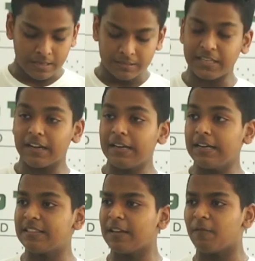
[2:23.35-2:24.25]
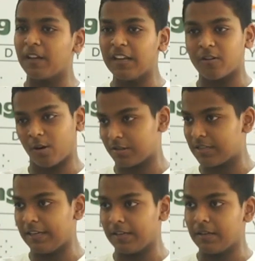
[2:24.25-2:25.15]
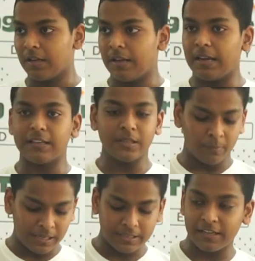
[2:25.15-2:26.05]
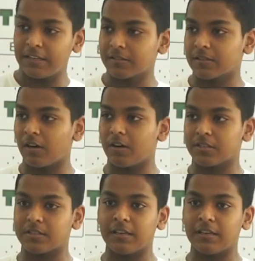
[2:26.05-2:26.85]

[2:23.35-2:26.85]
Secondly, they are very costly. Like the maintenance cost,